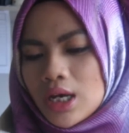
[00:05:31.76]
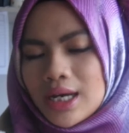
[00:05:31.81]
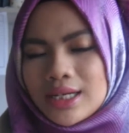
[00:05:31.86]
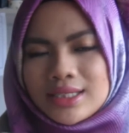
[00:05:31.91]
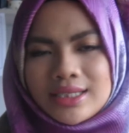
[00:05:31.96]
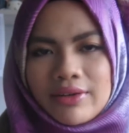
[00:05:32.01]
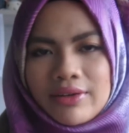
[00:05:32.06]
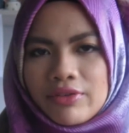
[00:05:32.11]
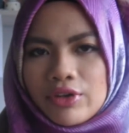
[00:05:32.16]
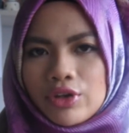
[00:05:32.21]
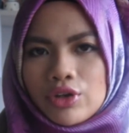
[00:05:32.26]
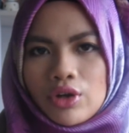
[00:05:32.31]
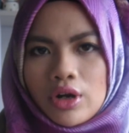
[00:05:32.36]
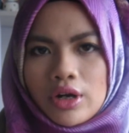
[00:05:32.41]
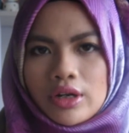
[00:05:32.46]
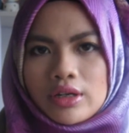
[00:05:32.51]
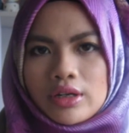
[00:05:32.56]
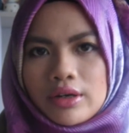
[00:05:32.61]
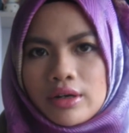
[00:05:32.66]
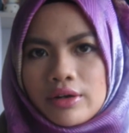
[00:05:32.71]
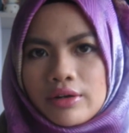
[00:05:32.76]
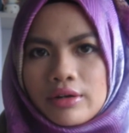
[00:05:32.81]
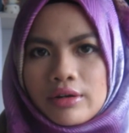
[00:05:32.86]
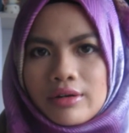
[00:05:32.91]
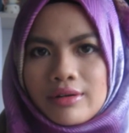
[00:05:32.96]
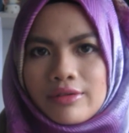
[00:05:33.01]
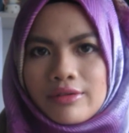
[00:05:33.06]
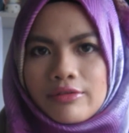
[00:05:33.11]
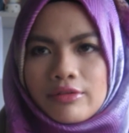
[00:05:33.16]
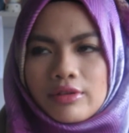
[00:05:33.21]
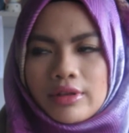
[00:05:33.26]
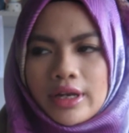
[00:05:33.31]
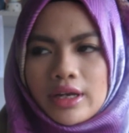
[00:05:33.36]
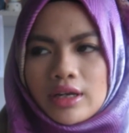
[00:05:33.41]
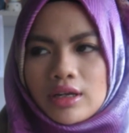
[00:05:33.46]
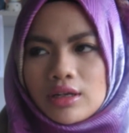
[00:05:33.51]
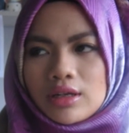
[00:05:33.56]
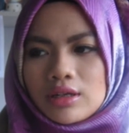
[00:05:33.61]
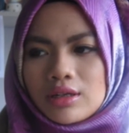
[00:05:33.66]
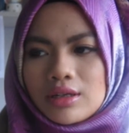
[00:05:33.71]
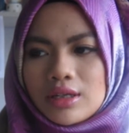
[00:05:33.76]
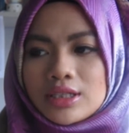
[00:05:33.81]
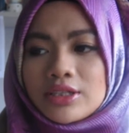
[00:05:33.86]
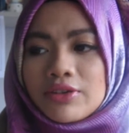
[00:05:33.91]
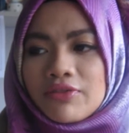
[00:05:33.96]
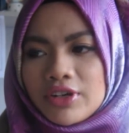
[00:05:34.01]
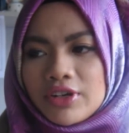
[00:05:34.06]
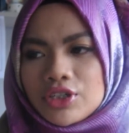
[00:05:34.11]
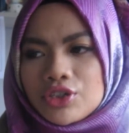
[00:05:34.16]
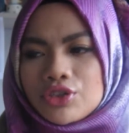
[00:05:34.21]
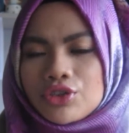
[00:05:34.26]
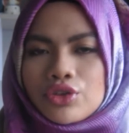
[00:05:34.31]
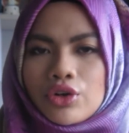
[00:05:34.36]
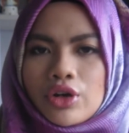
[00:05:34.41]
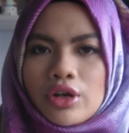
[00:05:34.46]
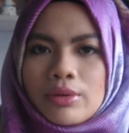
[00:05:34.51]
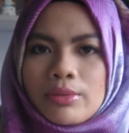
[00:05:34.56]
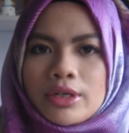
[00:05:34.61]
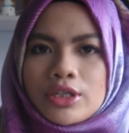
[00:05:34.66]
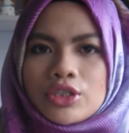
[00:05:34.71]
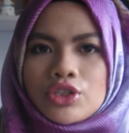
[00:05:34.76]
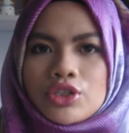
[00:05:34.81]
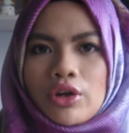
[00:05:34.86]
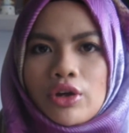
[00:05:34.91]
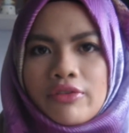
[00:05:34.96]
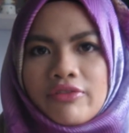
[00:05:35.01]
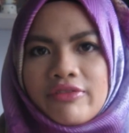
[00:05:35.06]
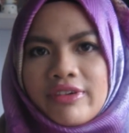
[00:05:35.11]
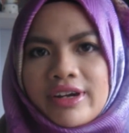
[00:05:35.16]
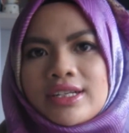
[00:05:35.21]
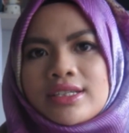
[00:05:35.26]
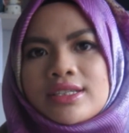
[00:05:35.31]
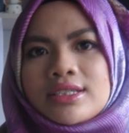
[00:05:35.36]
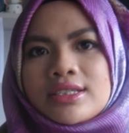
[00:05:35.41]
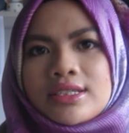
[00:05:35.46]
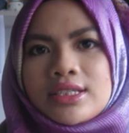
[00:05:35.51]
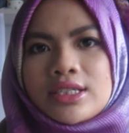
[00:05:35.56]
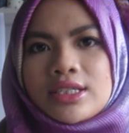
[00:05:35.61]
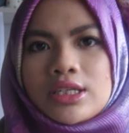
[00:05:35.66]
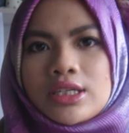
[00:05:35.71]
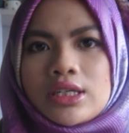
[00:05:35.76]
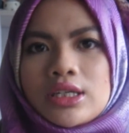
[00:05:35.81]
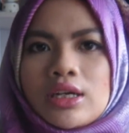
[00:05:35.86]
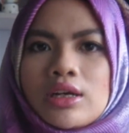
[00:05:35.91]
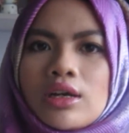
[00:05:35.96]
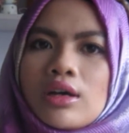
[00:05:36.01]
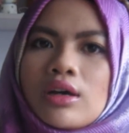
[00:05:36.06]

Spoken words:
it's definitely not it's a fictional story, but it's not a fantasy.